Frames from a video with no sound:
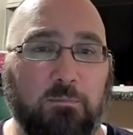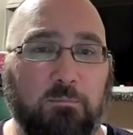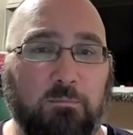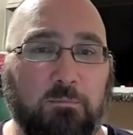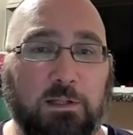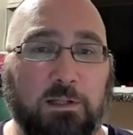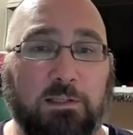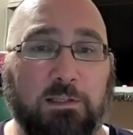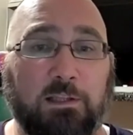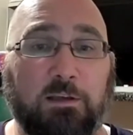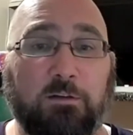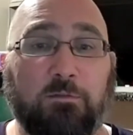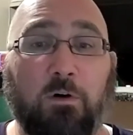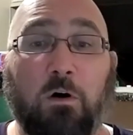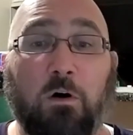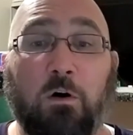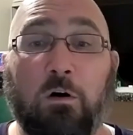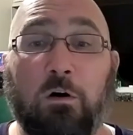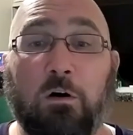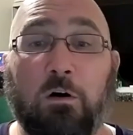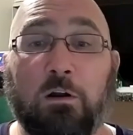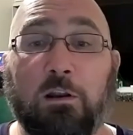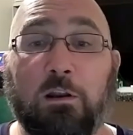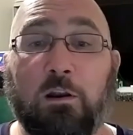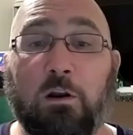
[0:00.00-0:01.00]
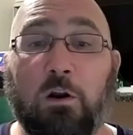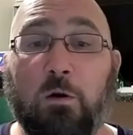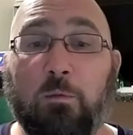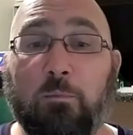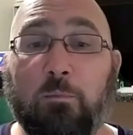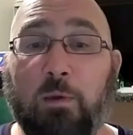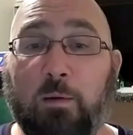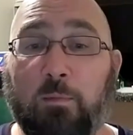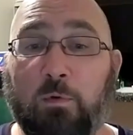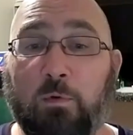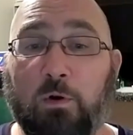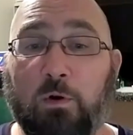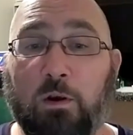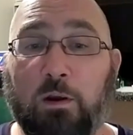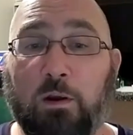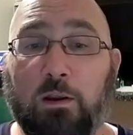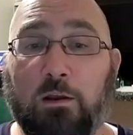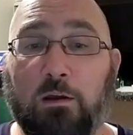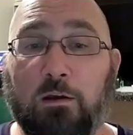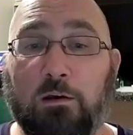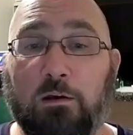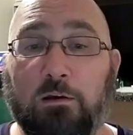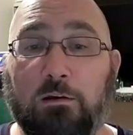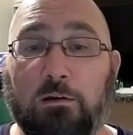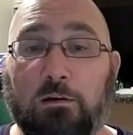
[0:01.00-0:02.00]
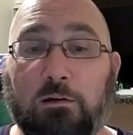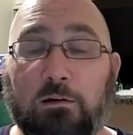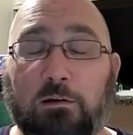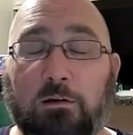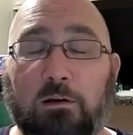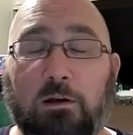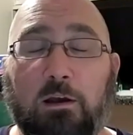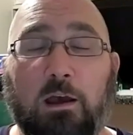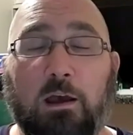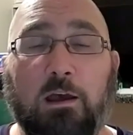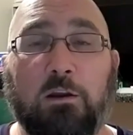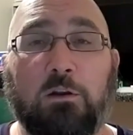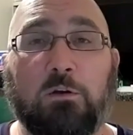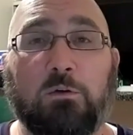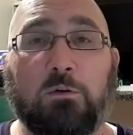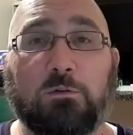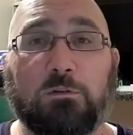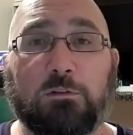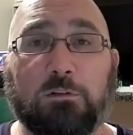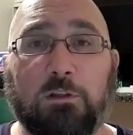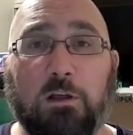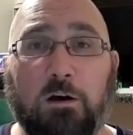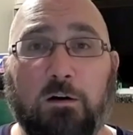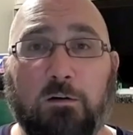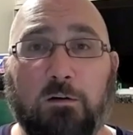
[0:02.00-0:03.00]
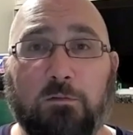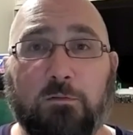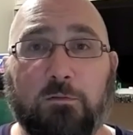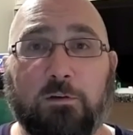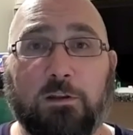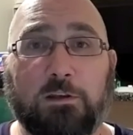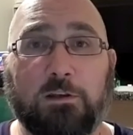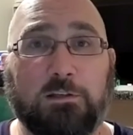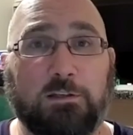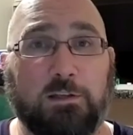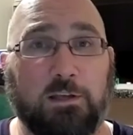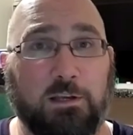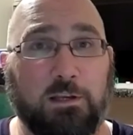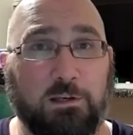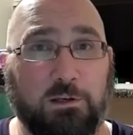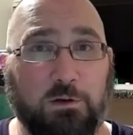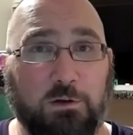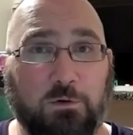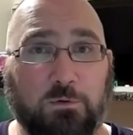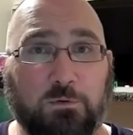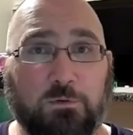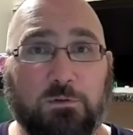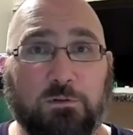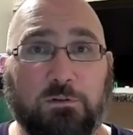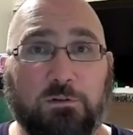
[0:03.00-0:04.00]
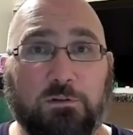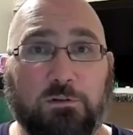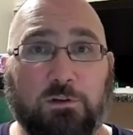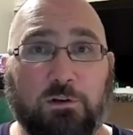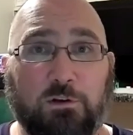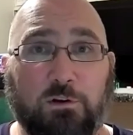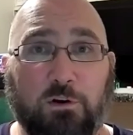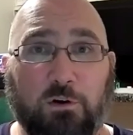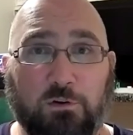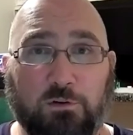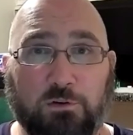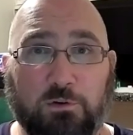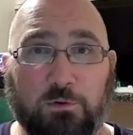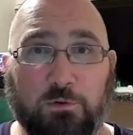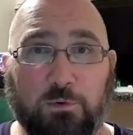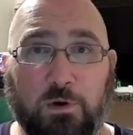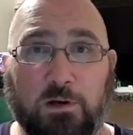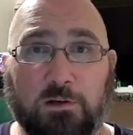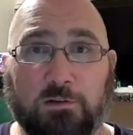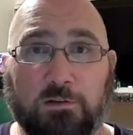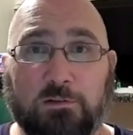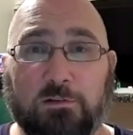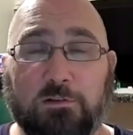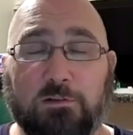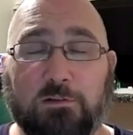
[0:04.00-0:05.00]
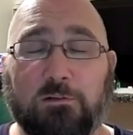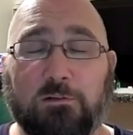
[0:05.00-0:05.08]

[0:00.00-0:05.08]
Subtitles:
but live on in our memory, and whose love continues to nurture us.